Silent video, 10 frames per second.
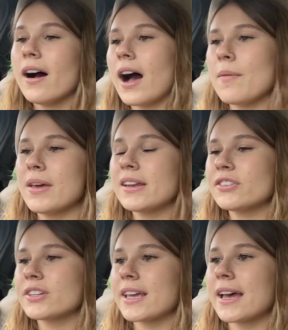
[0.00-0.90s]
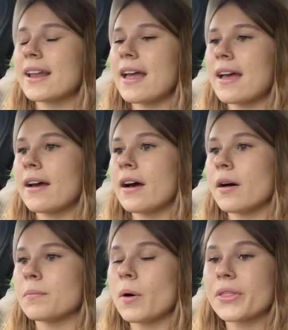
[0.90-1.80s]
I managed to get
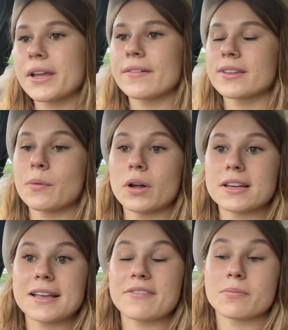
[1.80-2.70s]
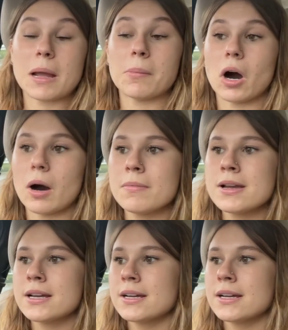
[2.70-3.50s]
all the gifts I wanted to get for my mom.